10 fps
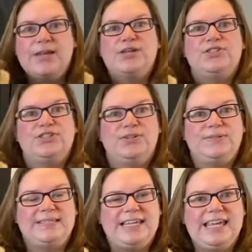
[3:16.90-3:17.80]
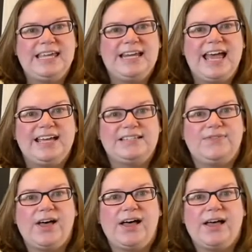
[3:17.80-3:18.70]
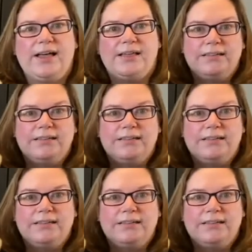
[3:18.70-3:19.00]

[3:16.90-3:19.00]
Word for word: to see next fall.